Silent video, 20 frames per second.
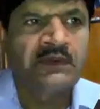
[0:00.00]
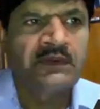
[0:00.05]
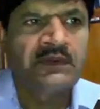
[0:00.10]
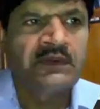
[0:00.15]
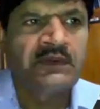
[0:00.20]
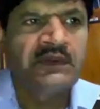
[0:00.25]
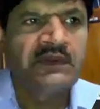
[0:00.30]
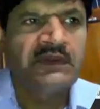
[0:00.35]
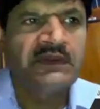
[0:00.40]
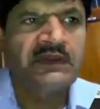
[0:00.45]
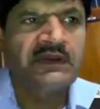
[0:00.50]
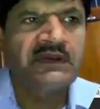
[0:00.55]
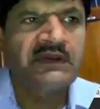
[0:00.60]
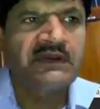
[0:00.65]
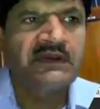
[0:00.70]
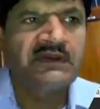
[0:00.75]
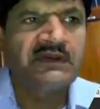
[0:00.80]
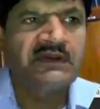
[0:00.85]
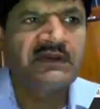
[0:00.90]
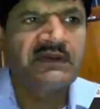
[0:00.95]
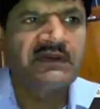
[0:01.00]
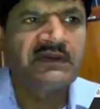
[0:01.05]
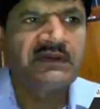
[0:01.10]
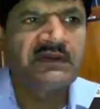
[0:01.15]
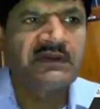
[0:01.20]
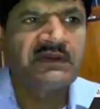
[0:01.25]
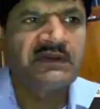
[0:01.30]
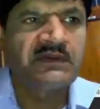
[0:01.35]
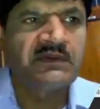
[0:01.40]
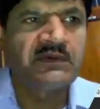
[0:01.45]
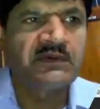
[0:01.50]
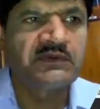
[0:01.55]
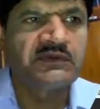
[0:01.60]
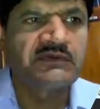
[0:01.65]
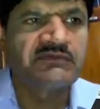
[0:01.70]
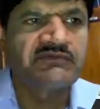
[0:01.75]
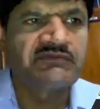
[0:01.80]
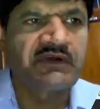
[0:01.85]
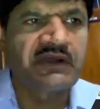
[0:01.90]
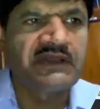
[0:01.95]
Here go to
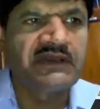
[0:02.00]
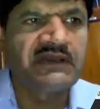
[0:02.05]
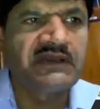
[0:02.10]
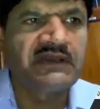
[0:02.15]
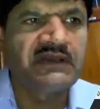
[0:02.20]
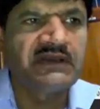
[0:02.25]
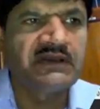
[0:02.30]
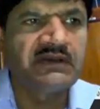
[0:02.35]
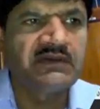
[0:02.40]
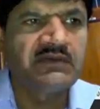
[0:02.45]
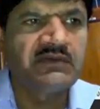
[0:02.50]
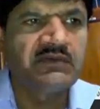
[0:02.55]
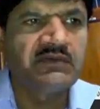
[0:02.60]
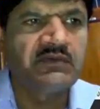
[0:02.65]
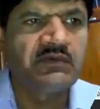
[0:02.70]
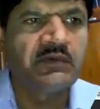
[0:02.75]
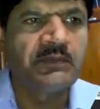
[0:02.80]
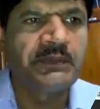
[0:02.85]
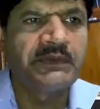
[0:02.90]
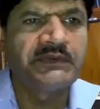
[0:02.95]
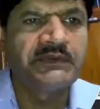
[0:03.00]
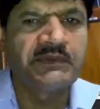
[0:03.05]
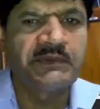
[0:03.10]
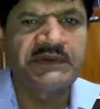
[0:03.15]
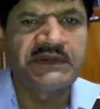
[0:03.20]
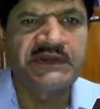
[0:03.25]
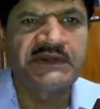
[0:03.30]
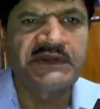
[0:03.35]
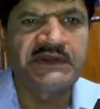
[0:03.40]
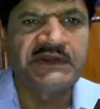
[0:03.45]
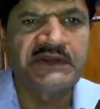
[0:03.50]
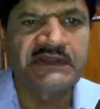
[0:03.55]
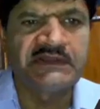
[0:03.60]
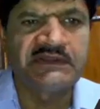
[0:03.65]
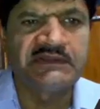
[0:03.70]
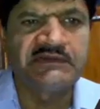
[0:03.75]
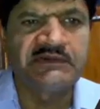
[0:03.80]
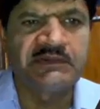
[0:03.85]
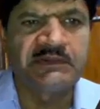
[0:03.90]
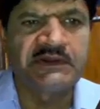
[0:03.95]
the file, open geometry data.
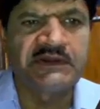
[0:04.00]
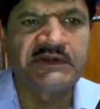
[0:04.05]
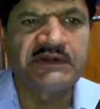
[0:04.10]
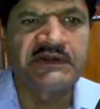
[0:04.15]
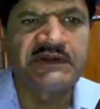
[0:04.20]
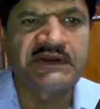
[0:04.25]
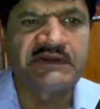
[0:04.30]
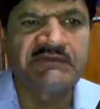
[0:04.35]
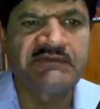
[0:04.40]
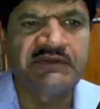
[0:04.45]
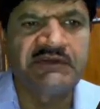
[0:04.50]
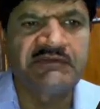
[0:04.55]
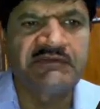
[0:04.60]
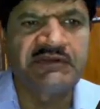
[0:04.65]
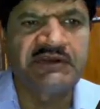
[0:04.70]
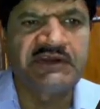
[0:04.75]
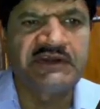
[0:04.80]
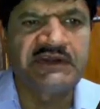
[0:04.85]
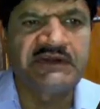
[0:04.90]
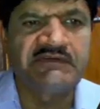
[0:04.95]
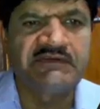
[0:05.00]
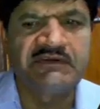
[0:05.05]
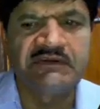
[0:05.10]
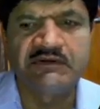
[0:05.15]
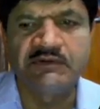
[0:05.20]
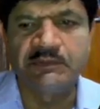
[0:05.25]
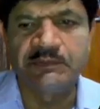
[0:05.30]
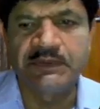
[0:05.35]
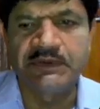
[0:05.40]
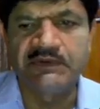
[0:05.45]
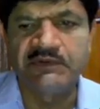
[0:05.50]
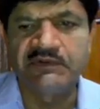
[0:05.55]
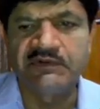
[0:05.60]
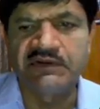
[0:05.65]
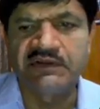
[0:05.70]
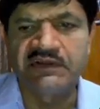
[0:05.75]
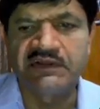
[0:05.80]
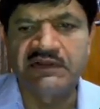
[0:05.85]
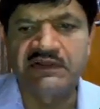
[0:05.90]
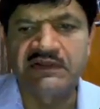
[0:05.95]
The geometry data we have created we will open
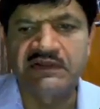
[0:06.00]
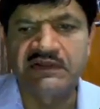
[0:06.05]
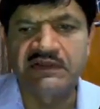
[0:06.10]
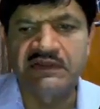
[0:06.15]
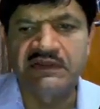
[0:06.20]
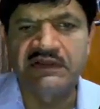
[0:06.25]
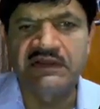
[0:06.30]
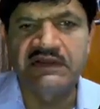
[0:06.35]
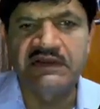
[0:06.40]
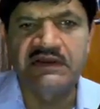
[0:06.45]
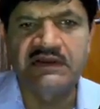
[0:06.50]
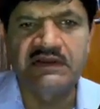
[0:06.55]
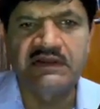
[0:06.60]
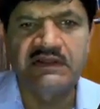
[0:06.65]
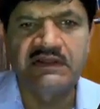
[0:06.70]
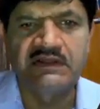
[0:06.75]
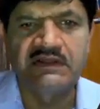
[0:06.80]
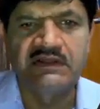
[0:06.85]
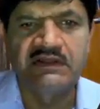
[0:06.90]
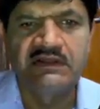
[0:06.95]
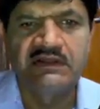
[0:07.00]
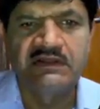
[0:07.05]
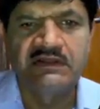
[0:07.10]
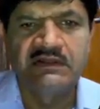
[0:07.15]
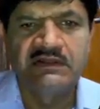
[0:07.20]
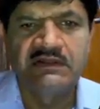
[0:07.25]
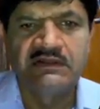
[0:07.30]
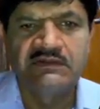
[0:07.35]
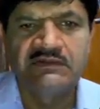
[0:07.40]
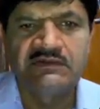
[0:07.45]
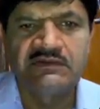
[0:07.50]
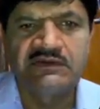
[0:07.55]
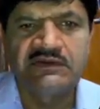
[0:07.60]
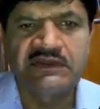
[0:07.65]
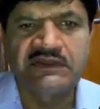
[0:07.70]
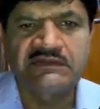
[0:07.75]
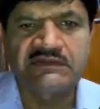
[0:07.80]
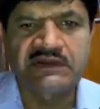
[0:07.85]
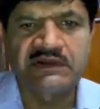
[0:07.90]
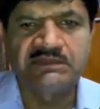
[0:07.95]
over here. So it
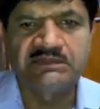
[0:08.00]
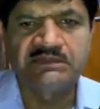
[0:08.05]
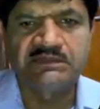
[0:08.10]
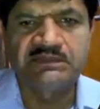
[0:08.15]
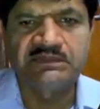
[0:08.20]
has come